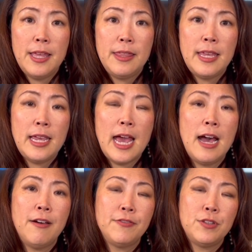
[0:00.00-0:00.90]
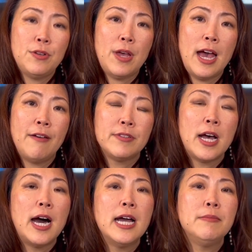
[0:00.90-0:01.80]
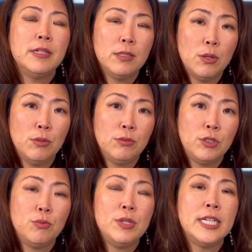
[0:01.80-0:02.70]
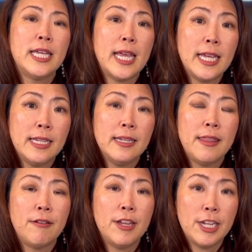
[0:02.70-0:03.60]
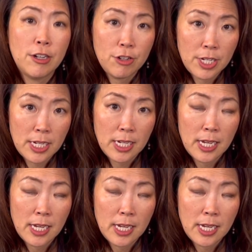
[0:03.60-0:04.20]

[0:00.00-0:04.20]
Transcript: they have to have time alone to regain their energy.